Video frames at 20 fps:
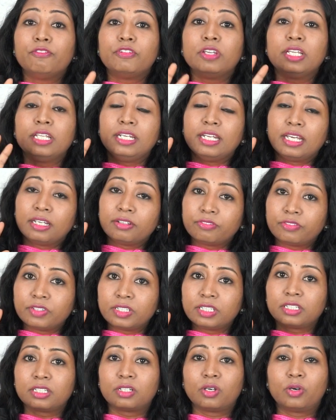We
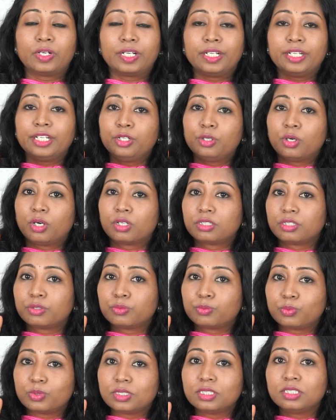never, or any
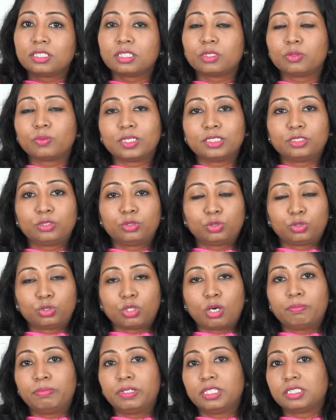doctor wouldn't advise to
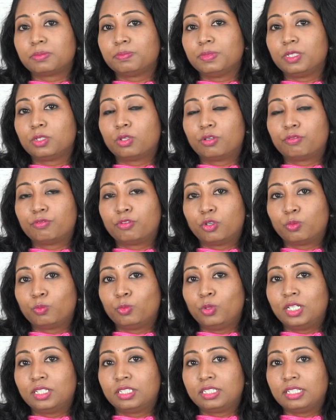stop breast milk or
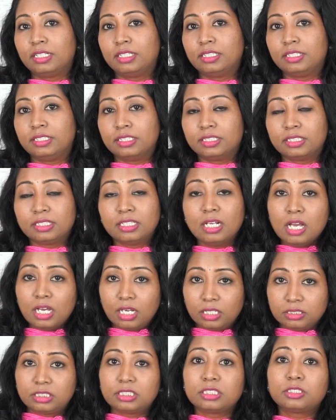formula till a year
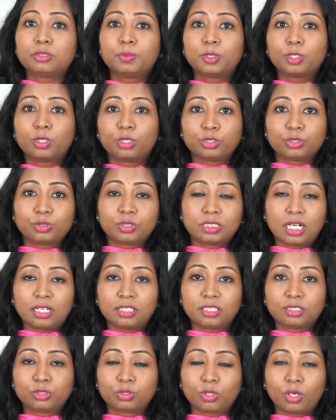just because you
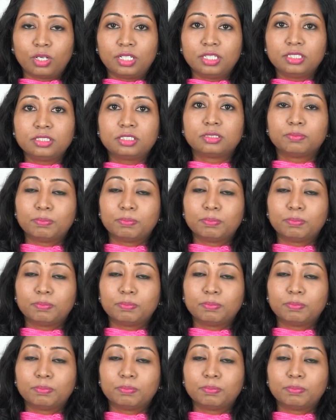started solids.